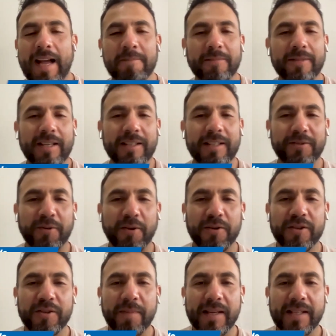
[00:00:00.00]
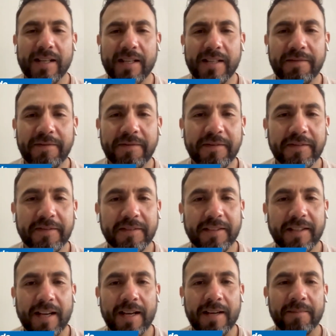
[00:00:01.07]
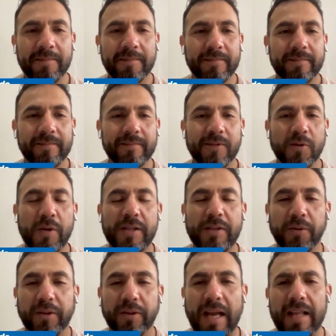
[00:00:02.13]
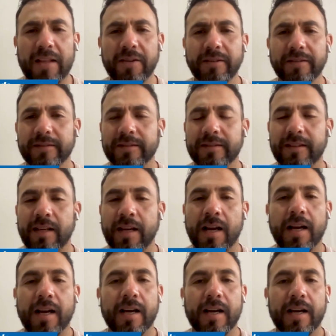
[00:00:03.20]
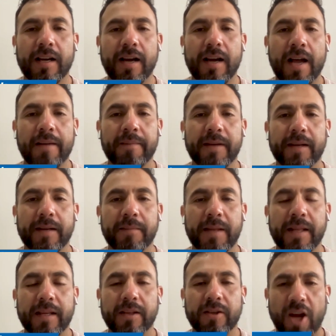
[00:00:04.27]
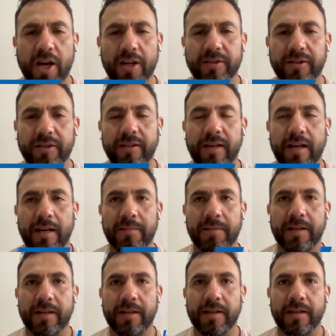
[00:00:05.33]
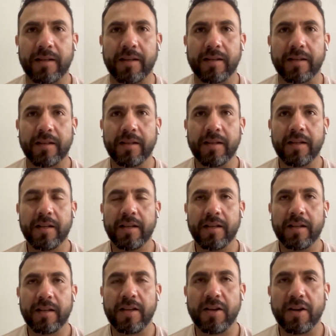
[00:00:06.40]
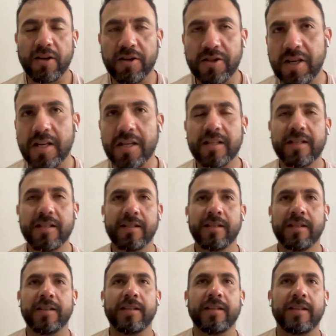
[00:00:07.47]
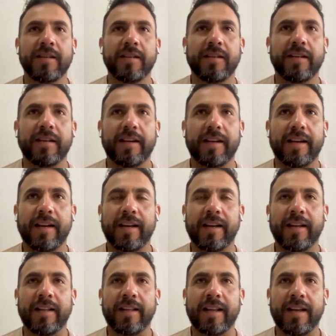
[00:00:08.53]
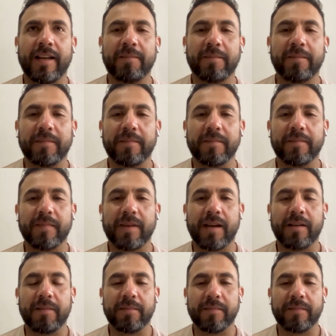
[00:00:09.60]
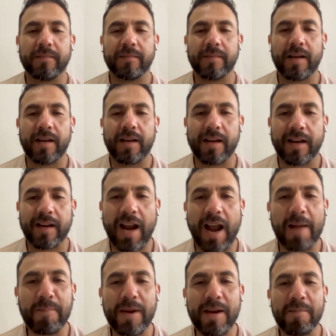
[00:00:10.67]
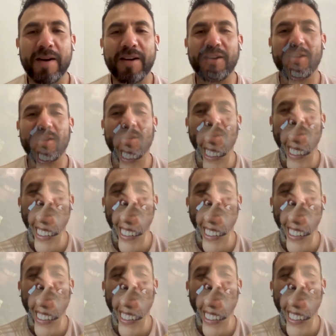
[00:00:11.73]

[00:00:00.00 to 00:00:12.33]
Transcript: I'm going to introduce myself. I'm Luis Hurtado. I'm a medical doctor. I'm a theologian. And I'm a happy married